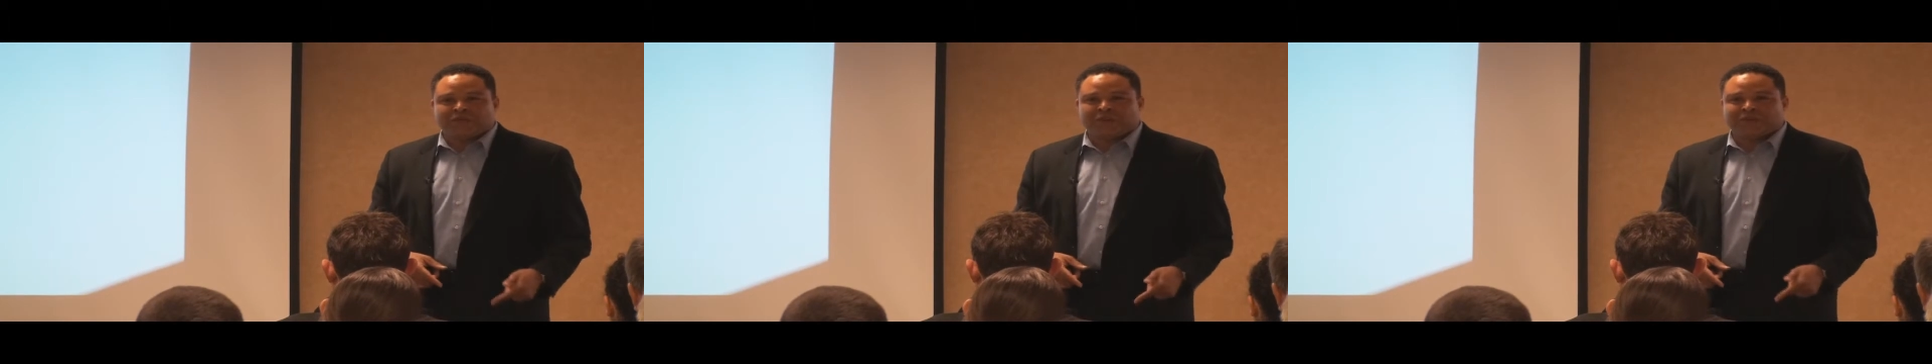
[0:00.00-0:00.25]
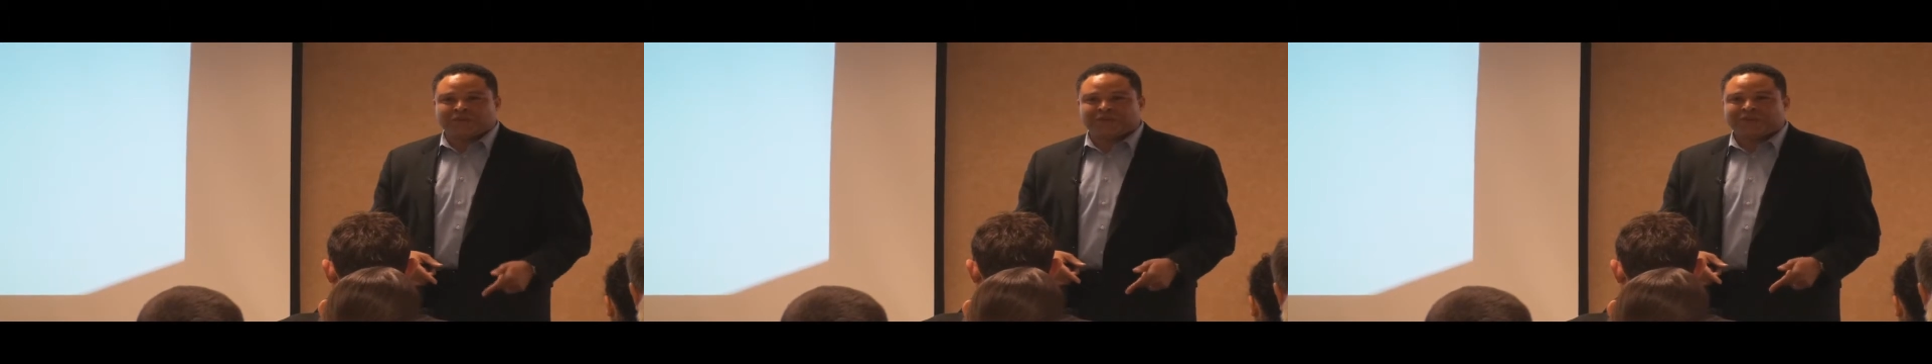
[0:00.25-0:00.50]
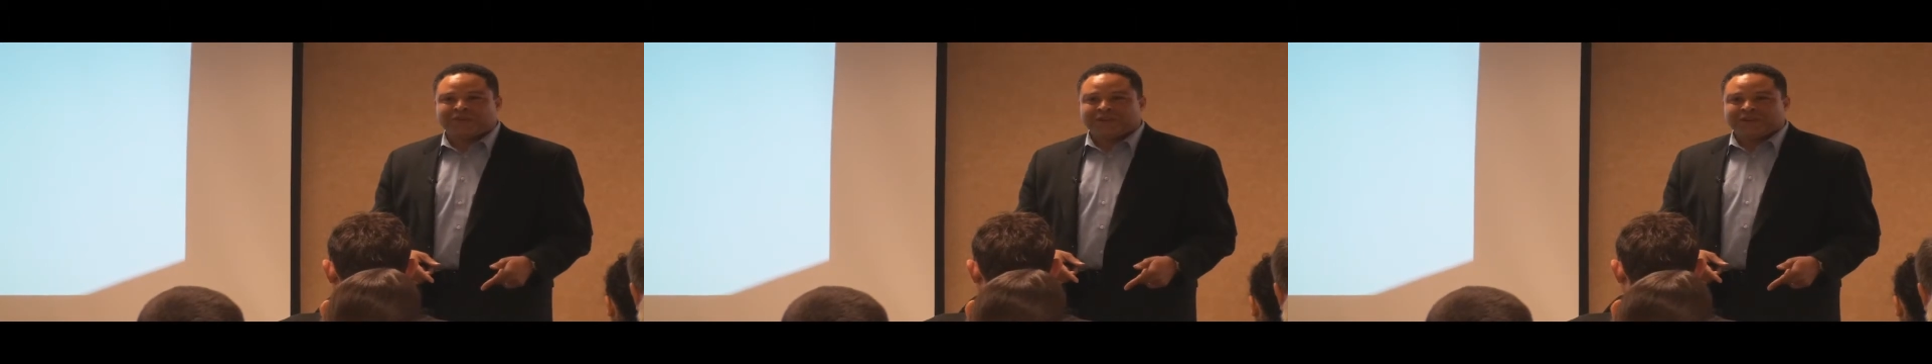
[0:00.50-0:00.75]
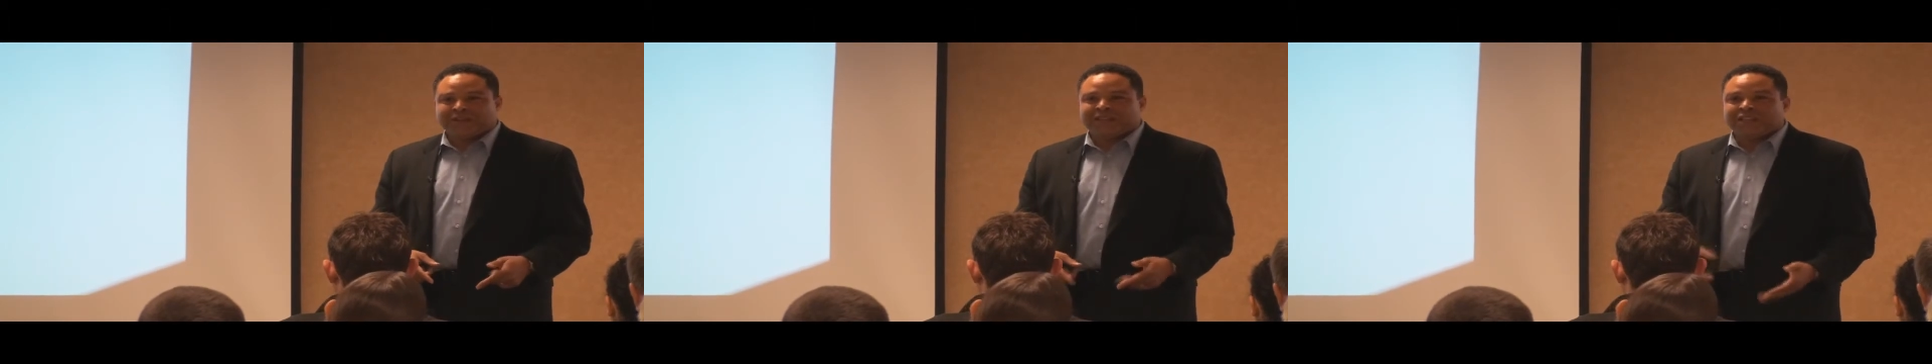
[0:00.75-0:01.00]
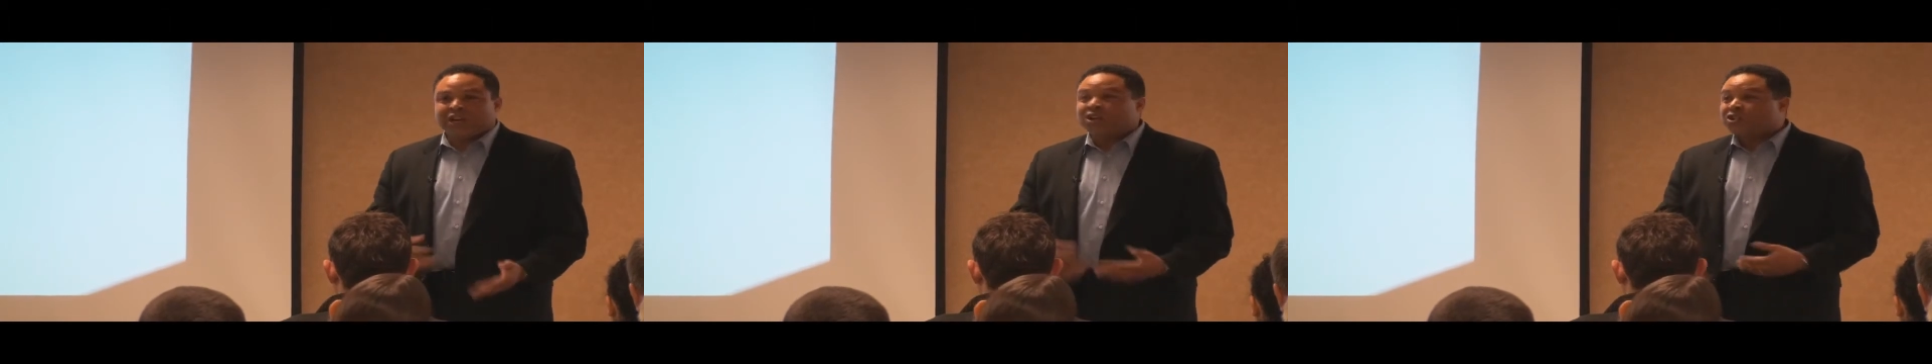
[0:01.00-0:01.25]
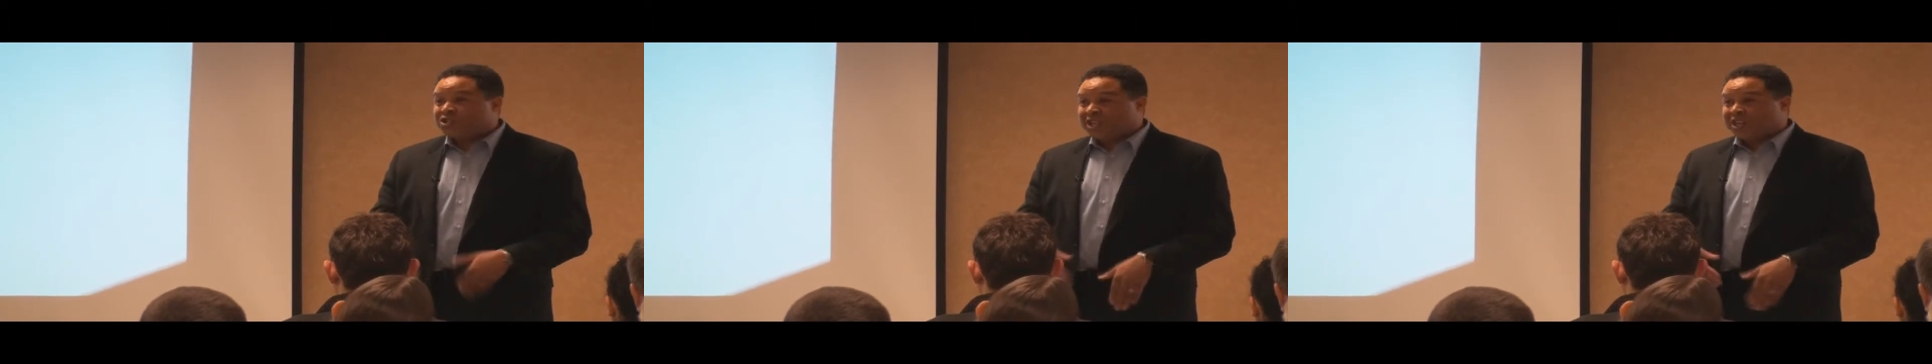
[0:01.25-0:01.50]
phone? The
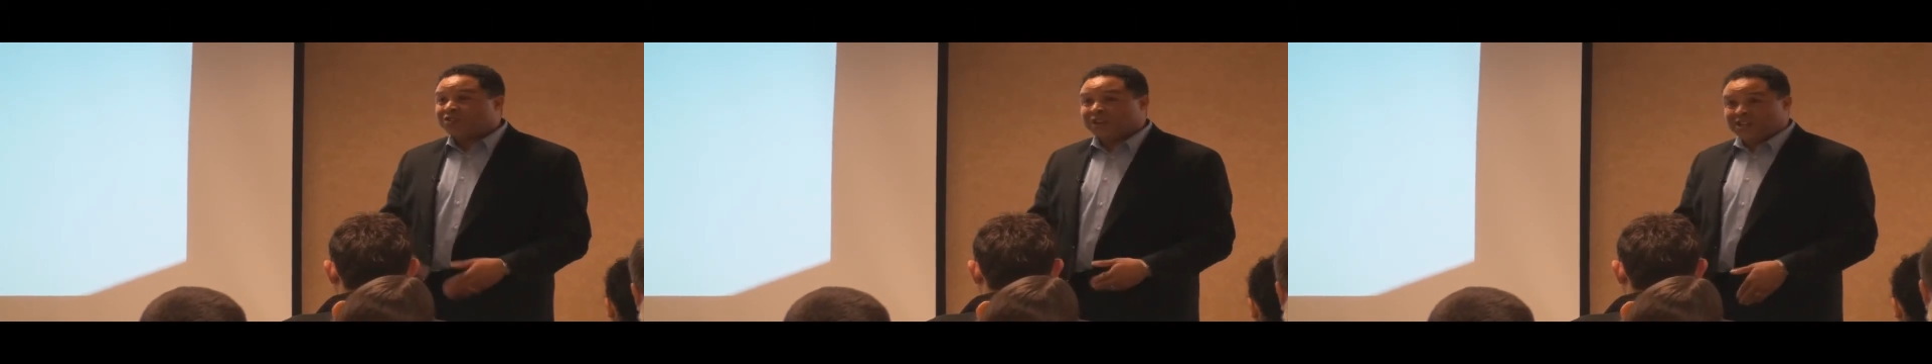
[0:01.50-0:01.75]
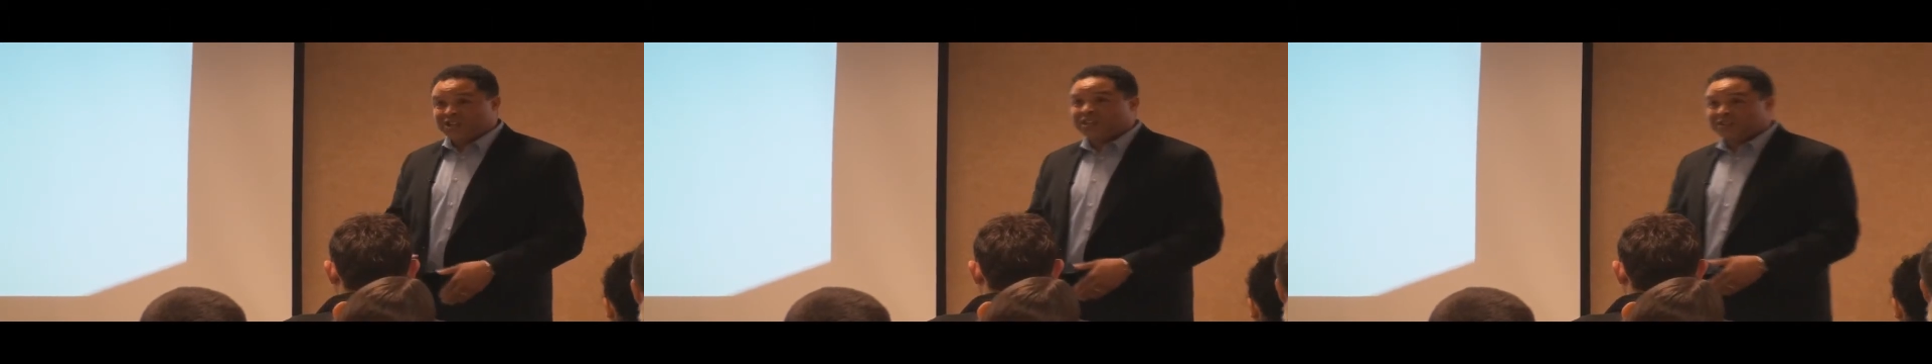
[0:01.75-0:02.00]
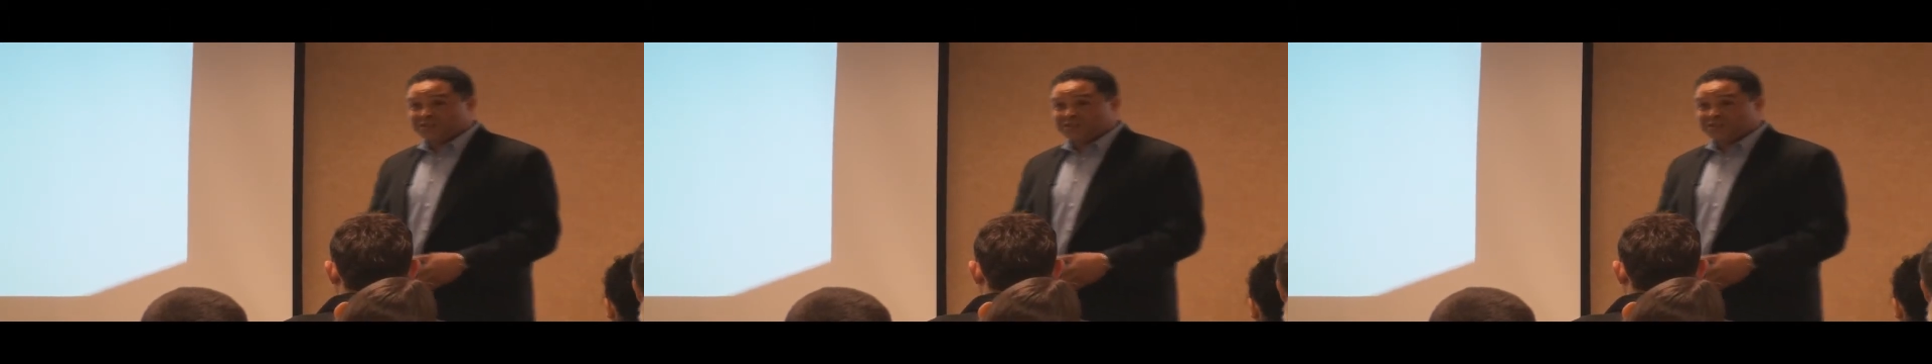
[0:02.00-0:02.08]
younger generation